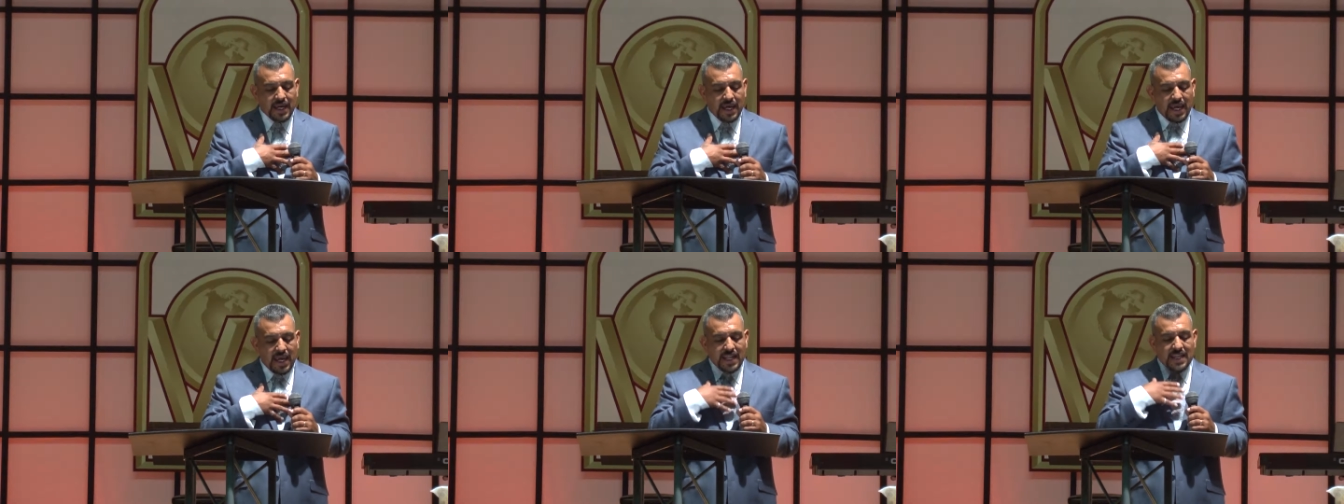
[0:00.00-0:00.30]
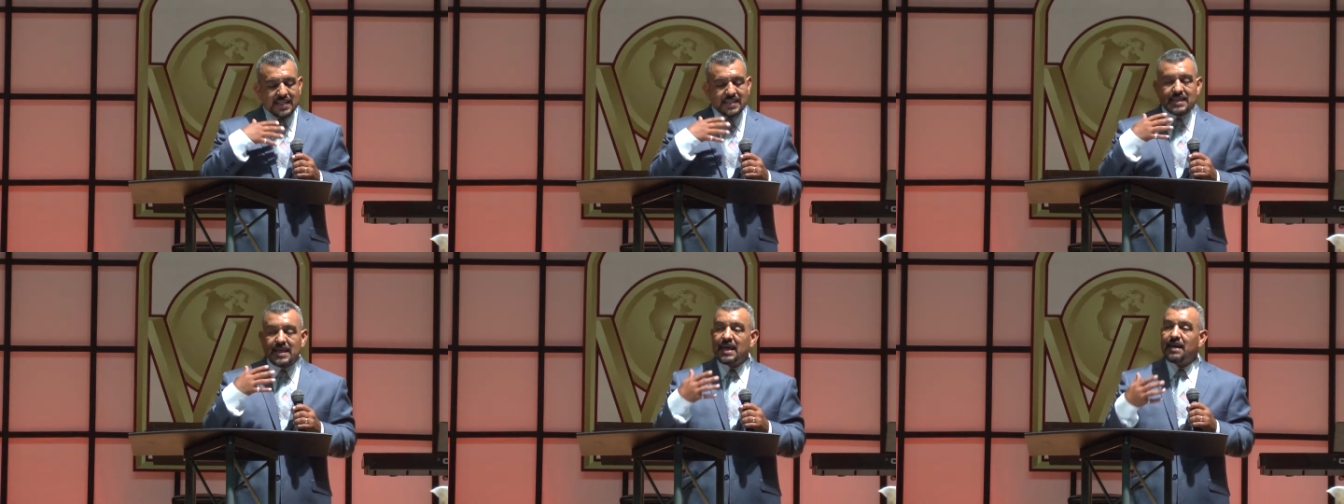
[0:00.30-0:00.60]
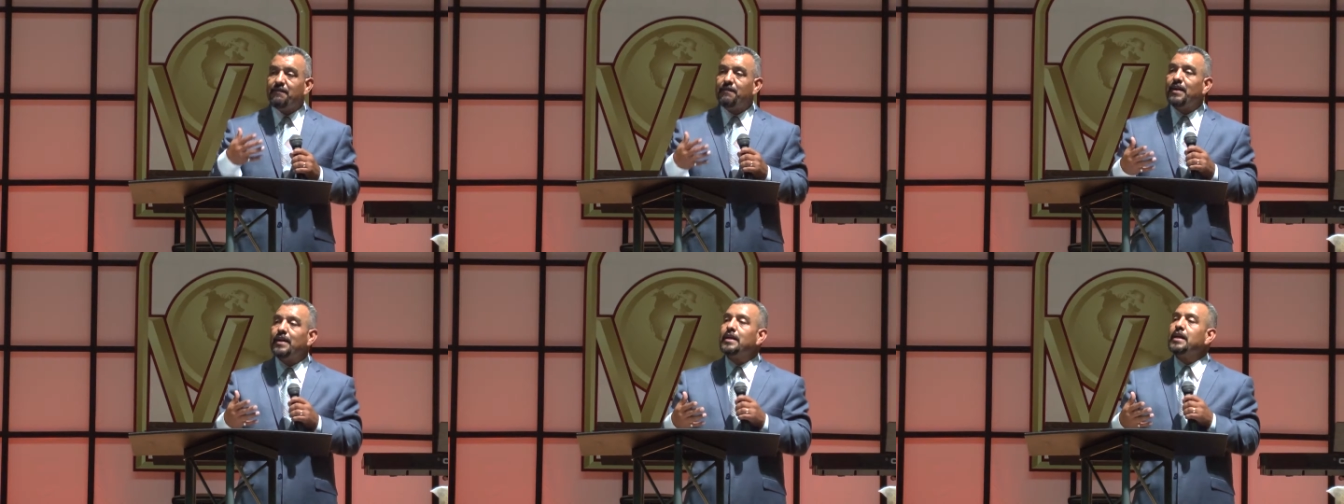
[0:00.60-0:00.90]
and is
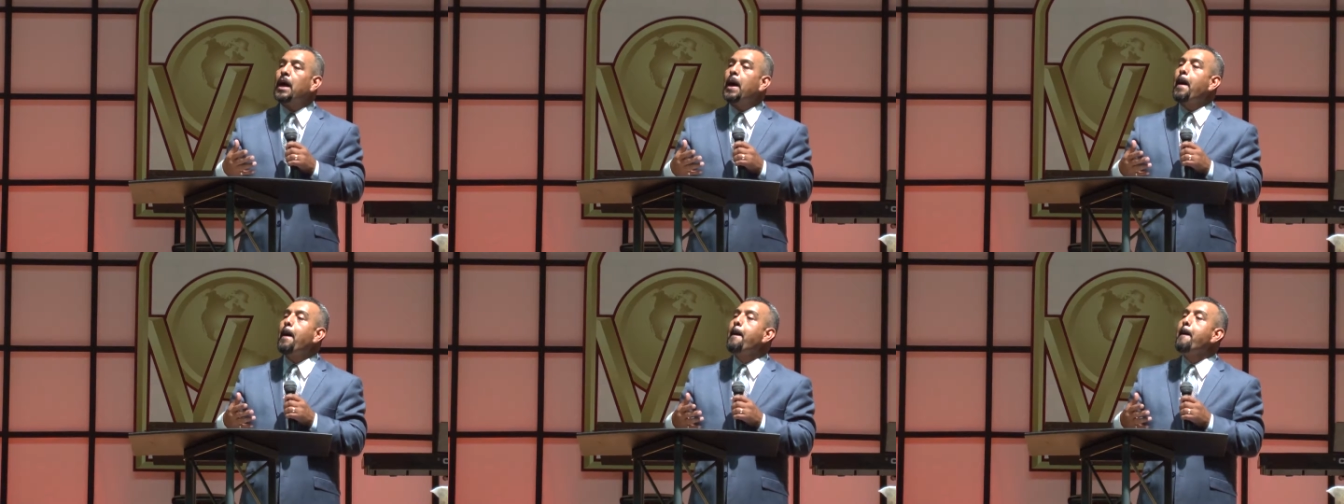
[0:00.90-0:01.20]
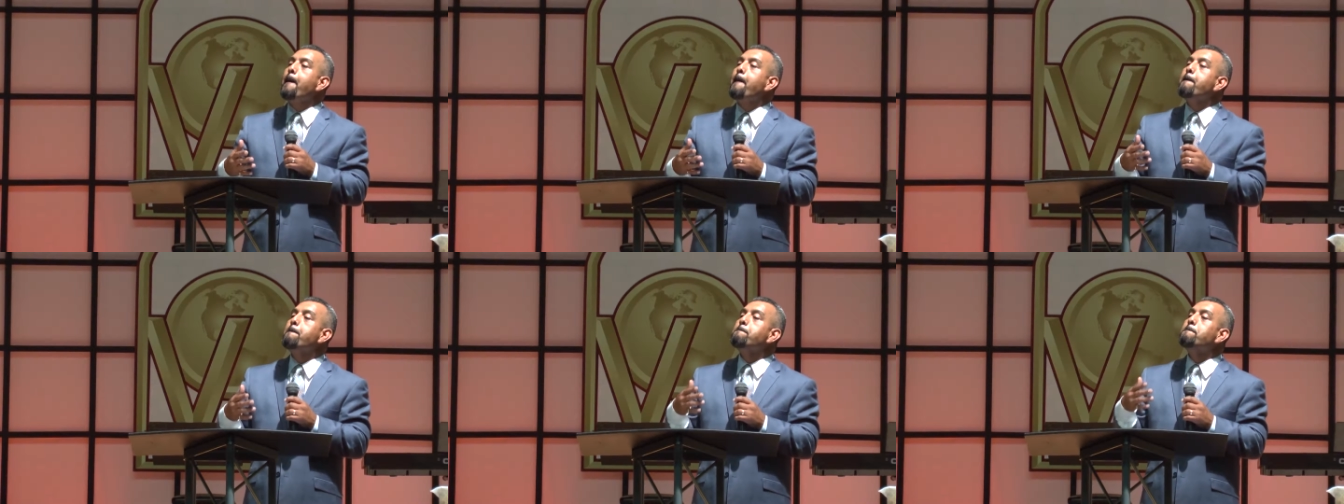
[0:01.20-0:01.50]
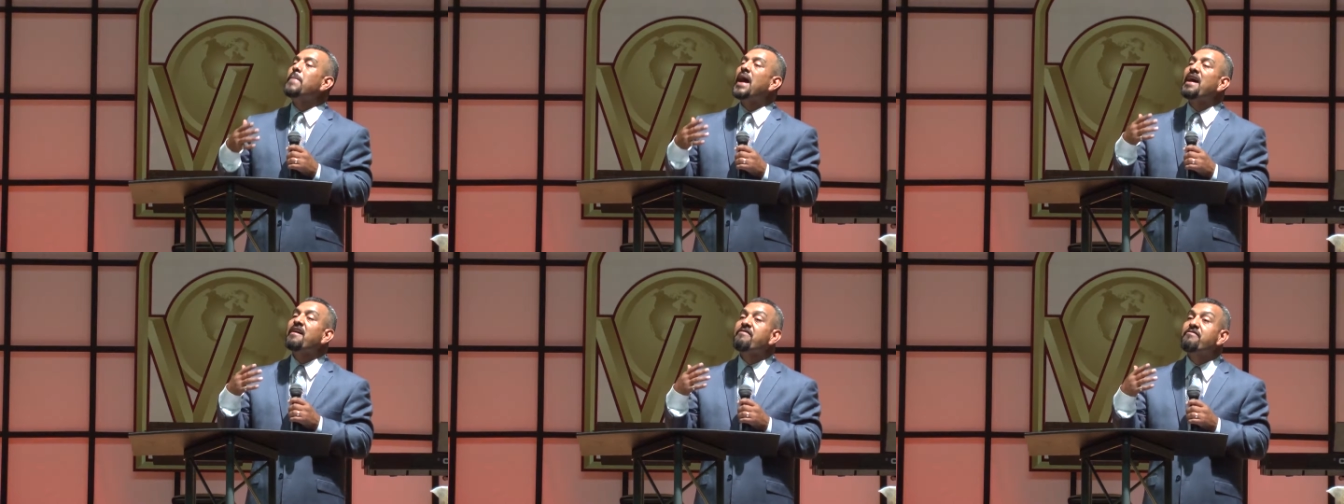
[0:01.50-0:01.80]
given
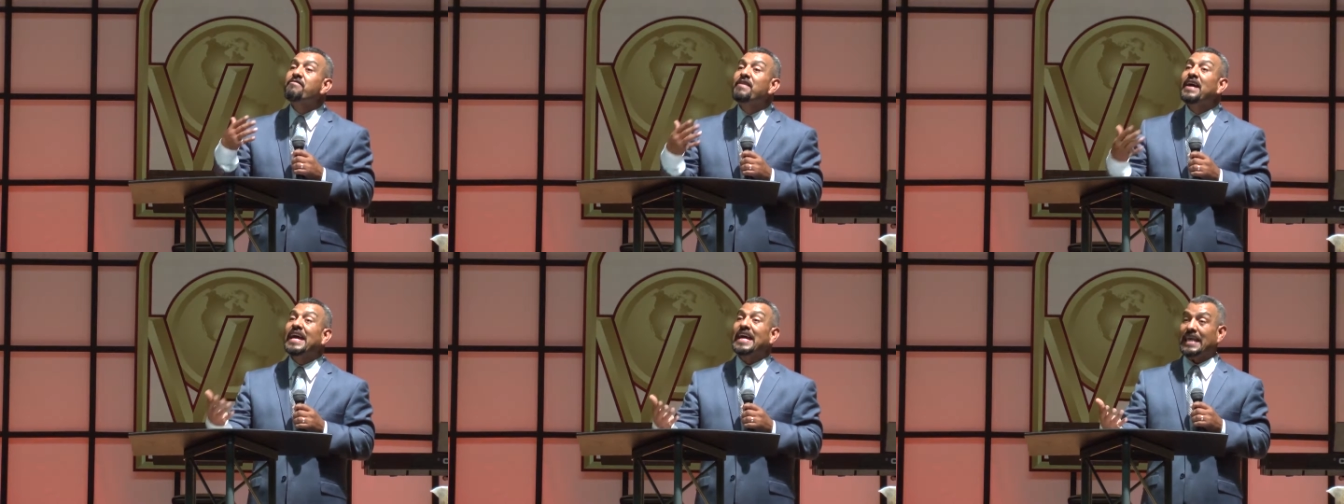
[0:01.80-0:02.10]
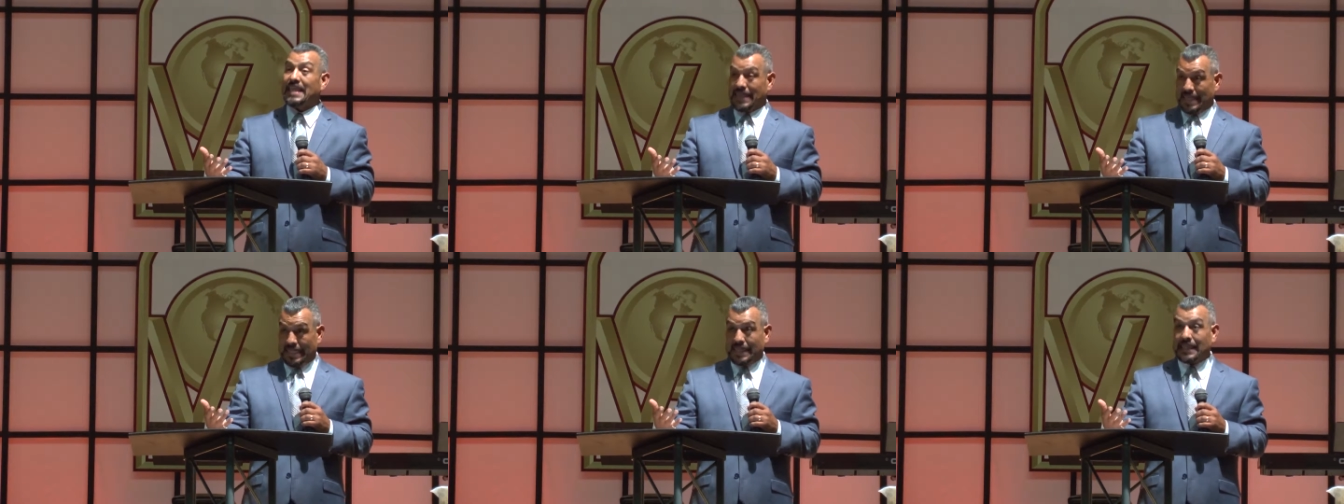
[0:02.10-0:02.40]
by faith.